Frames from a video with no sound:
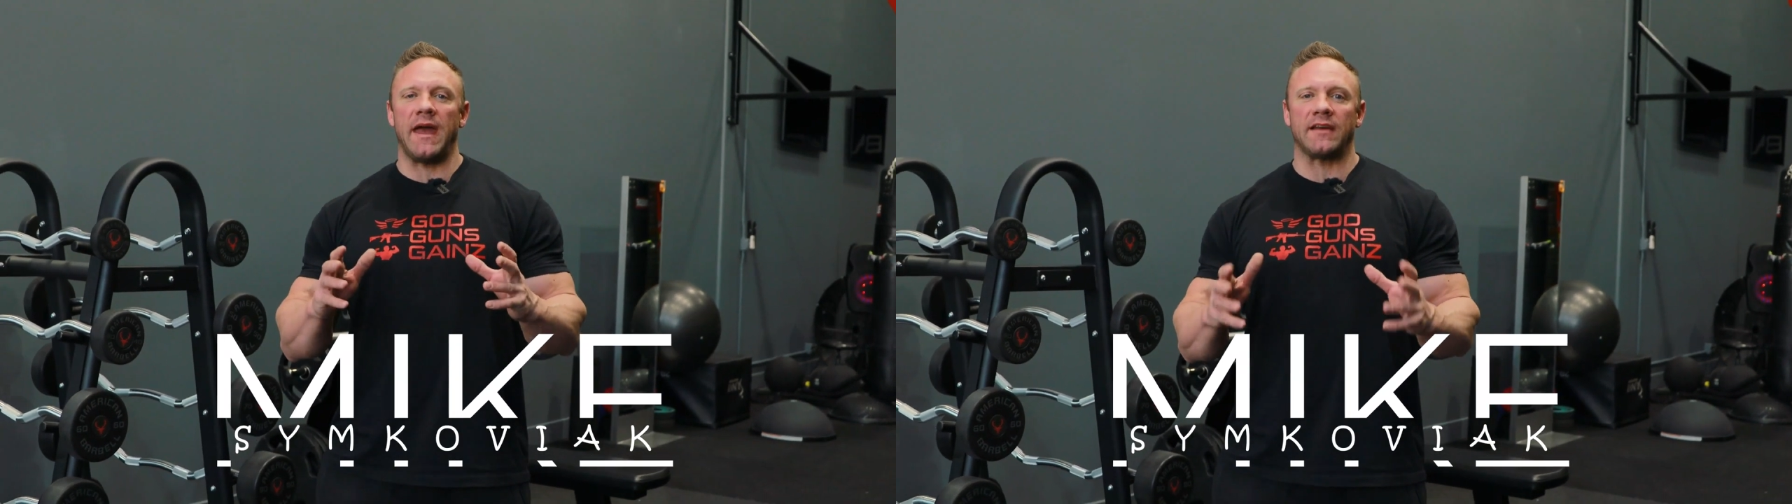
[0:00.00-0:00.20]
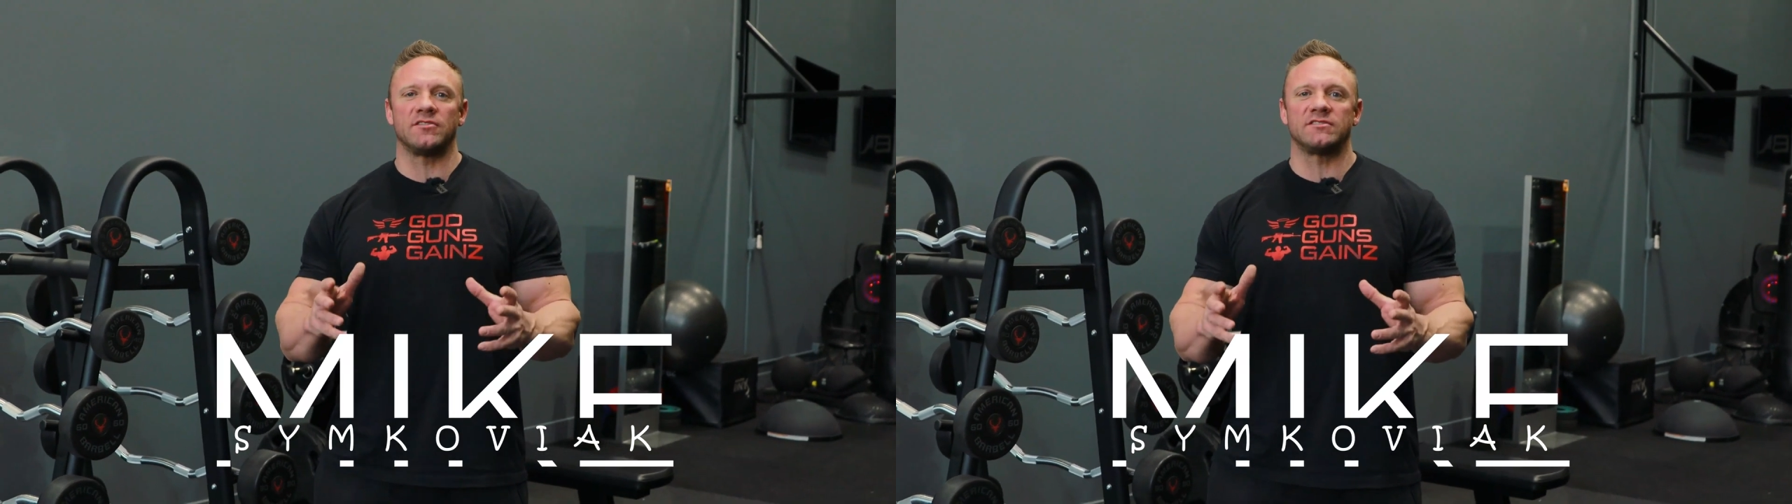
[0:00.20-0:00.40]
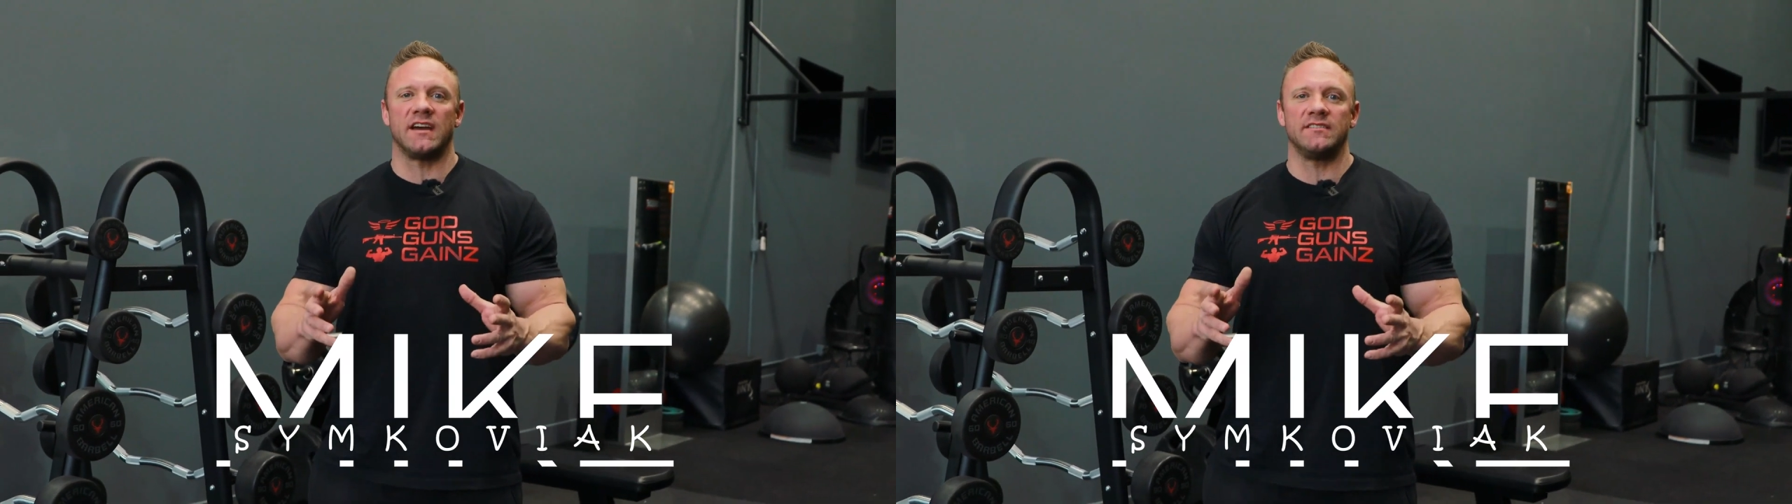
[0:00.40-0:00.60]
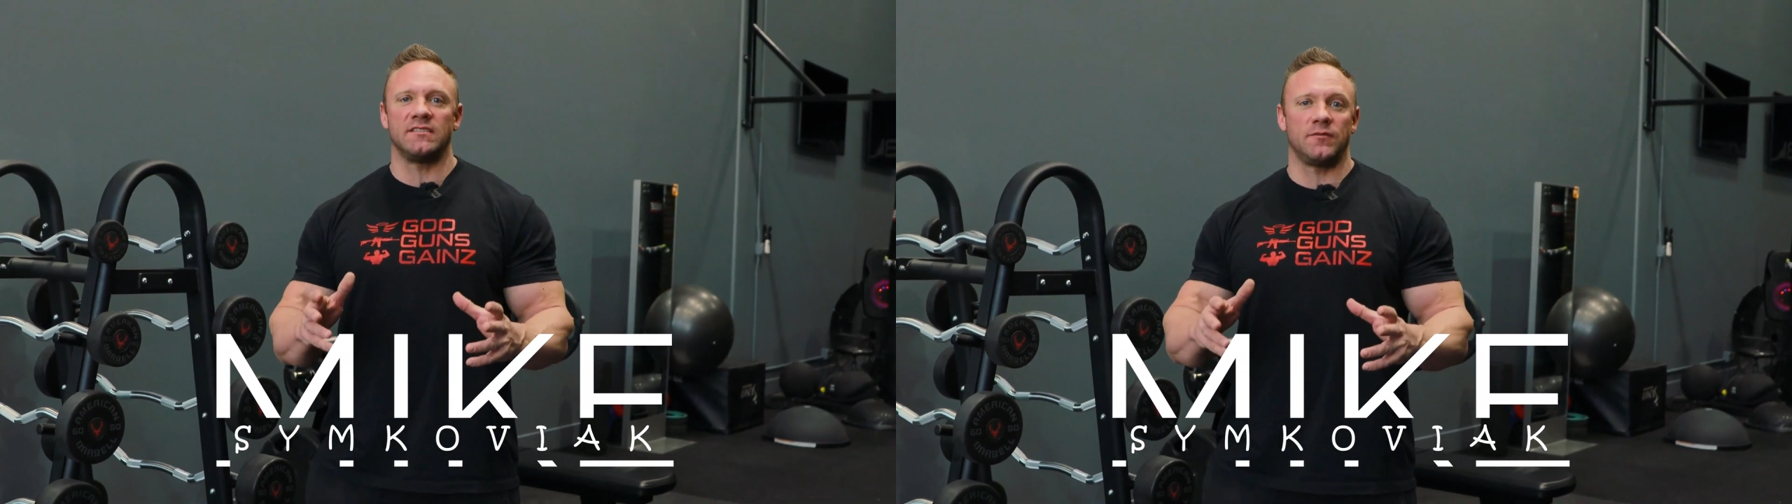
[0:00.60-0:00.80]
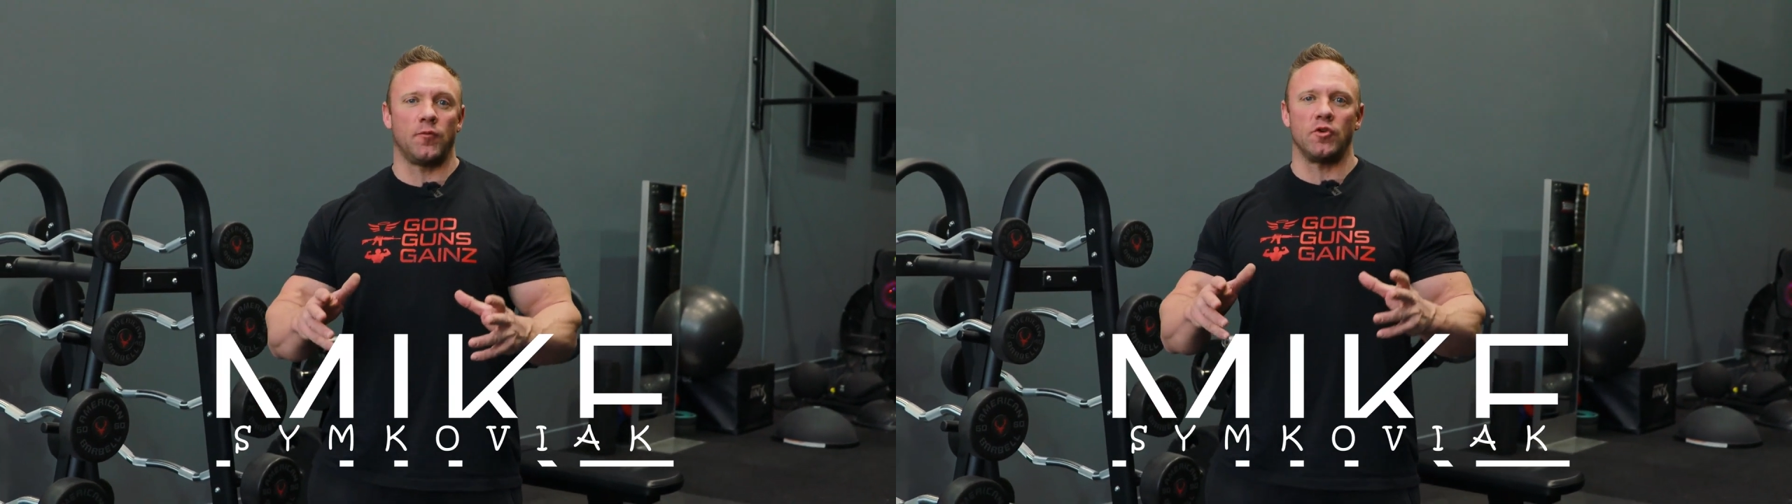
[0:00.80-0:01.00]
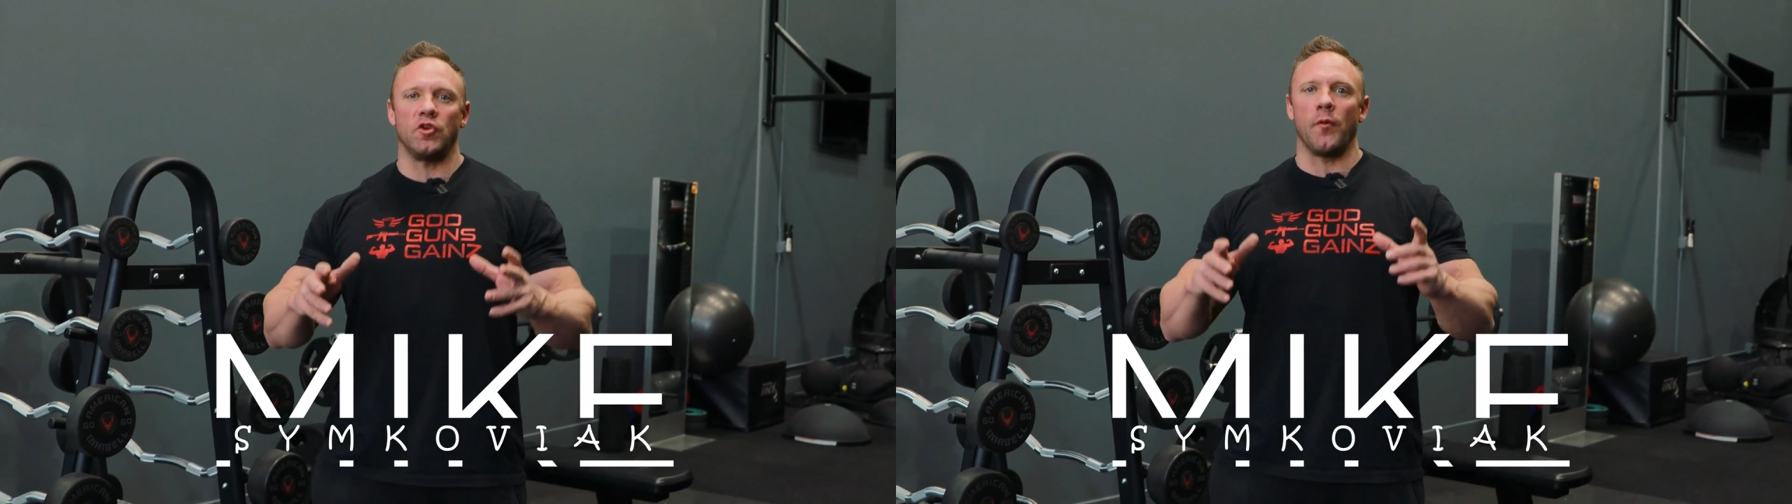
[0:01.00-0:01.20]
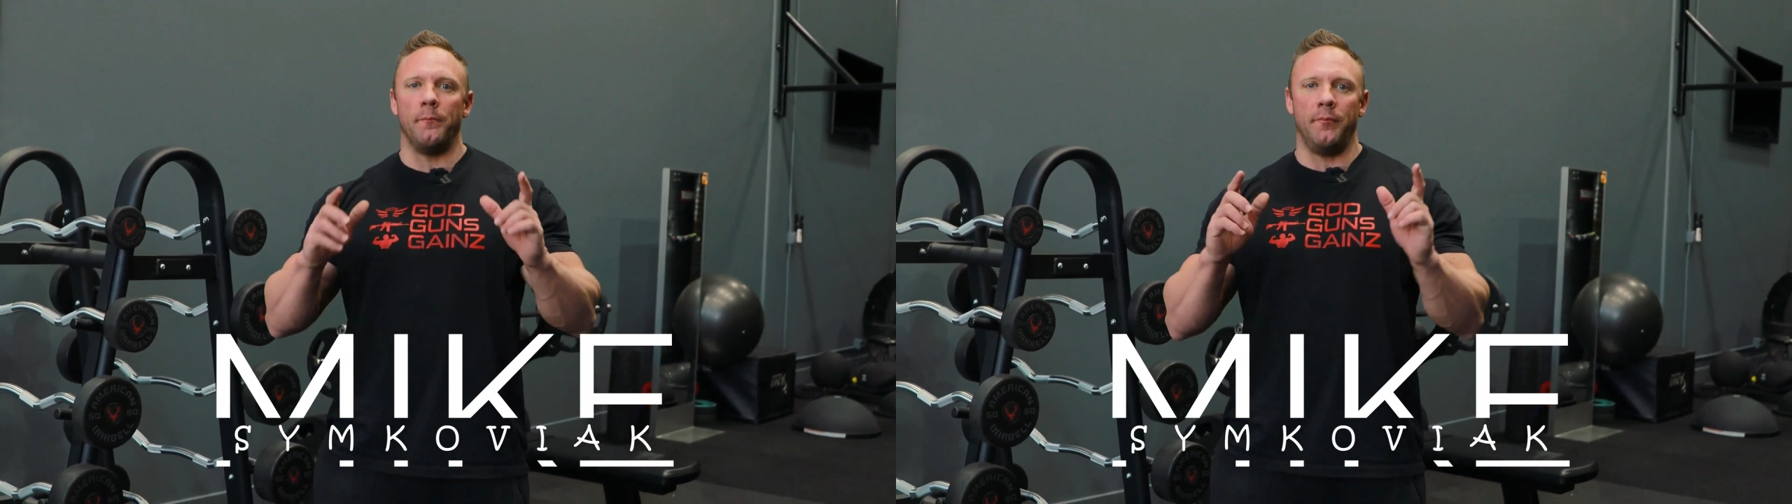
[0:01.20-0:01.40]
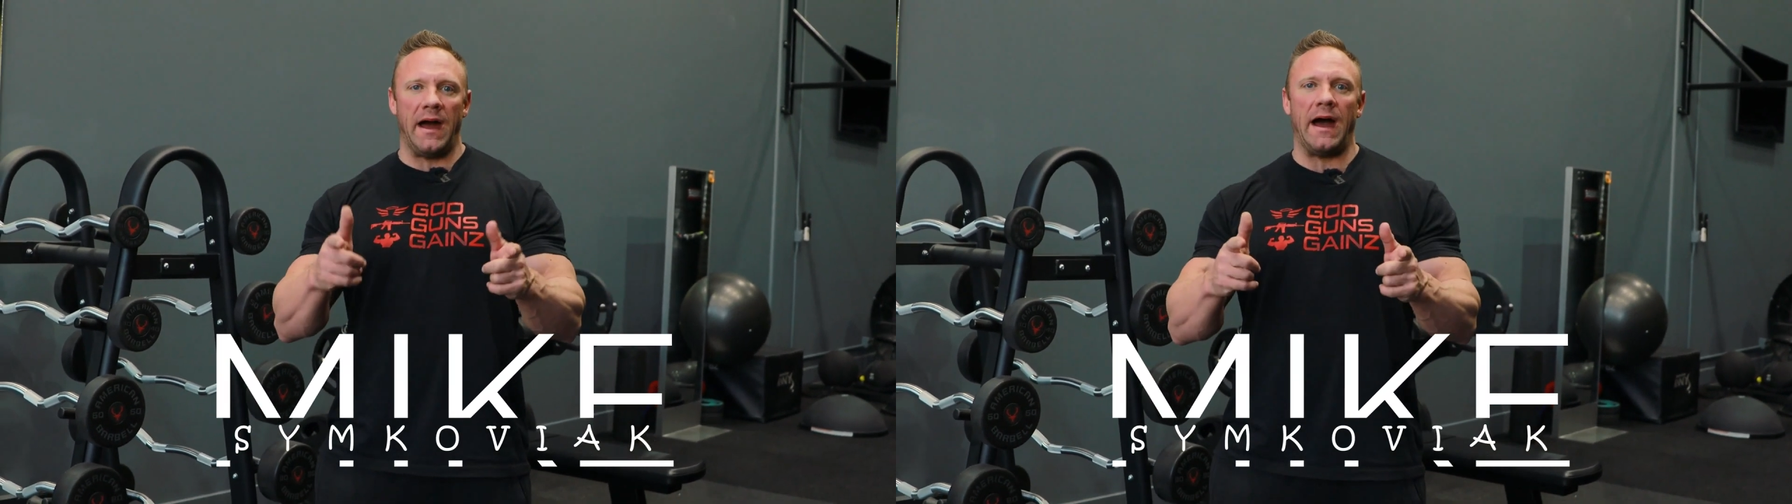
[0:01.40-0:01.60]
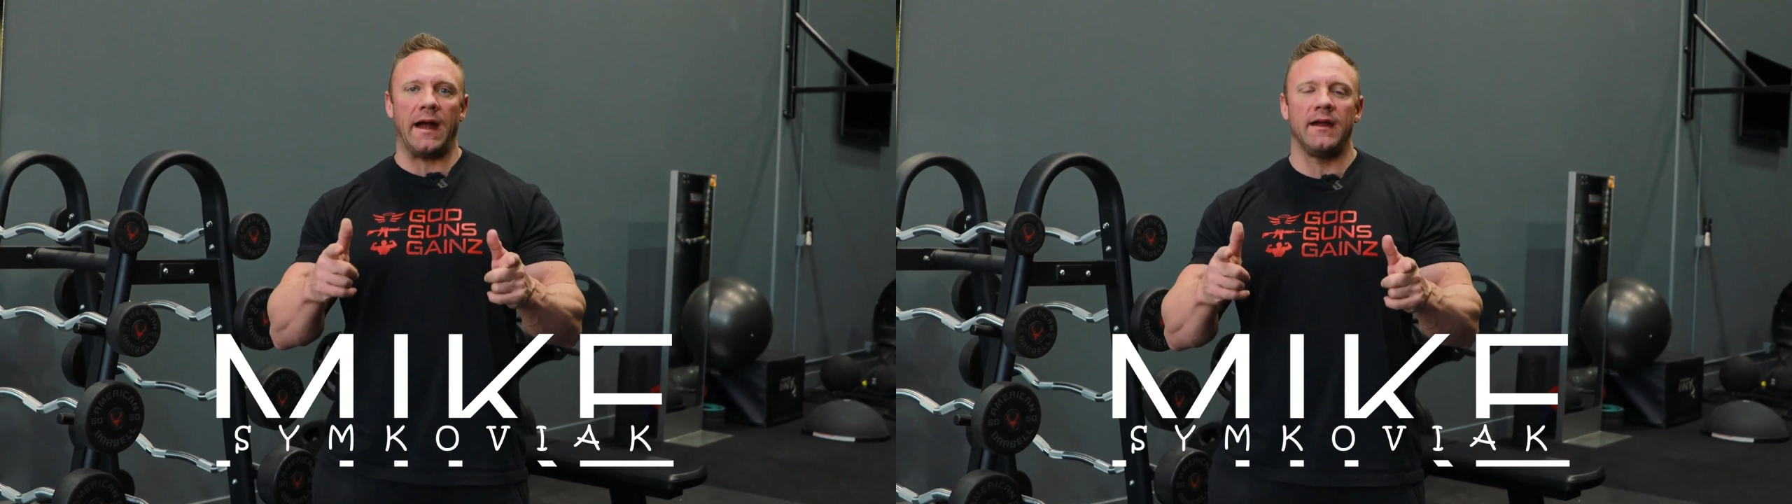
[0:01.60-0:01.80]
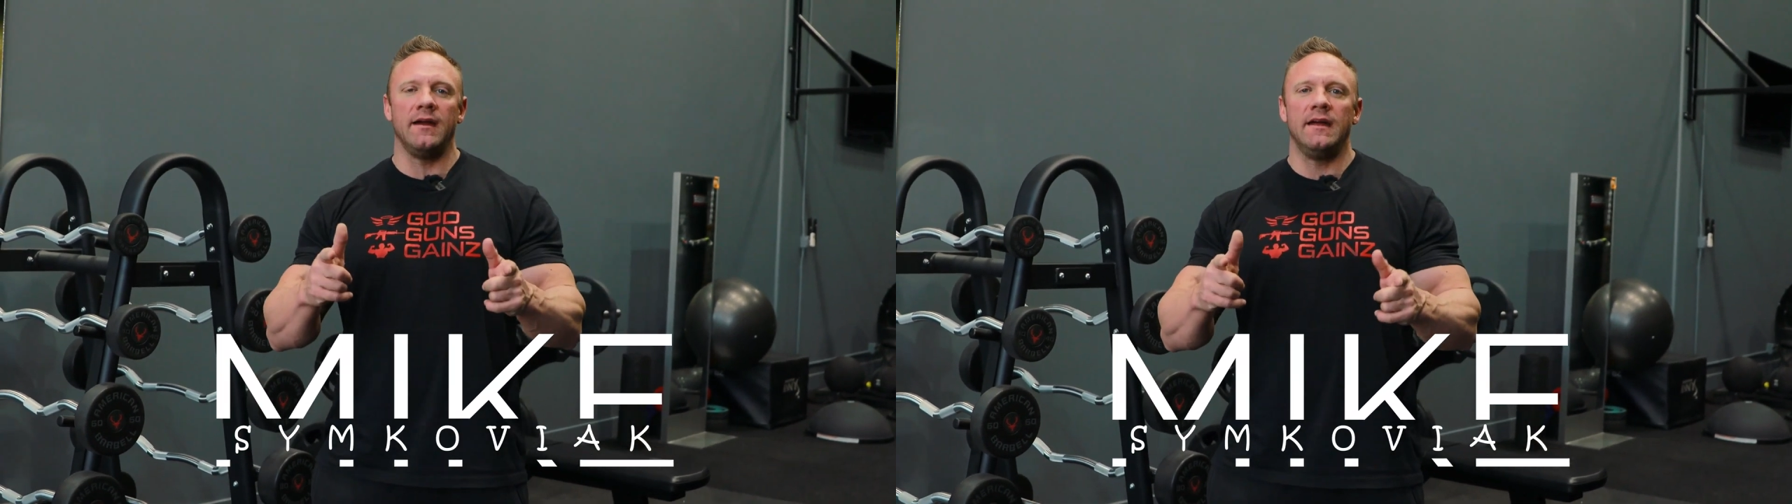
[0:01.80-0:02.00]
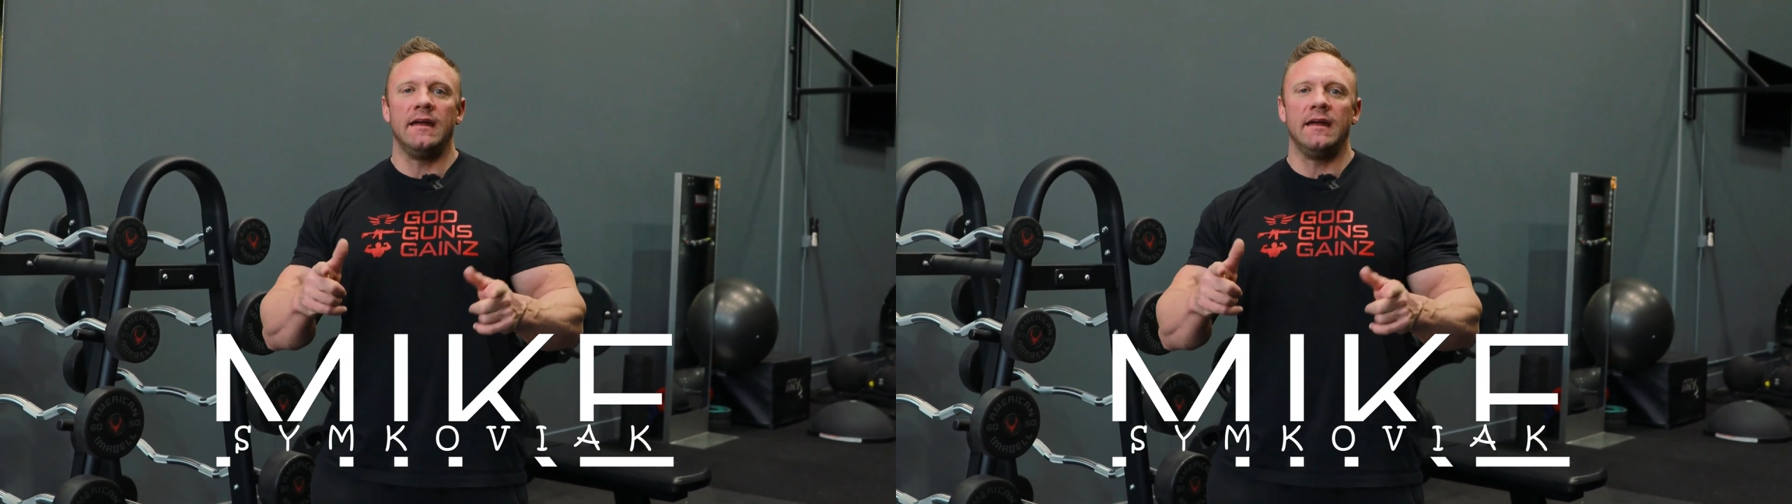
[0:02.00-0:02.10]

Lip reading: exercises for your back.